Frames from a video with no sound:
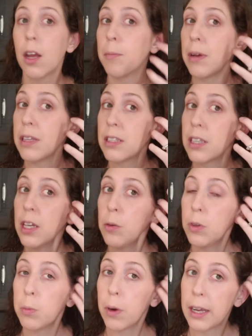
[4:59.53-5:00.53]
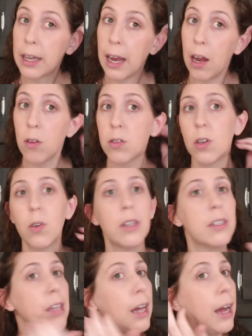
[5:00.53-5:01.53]
my skin would break out. So
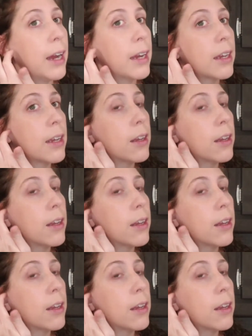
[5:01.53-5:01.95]
it's like,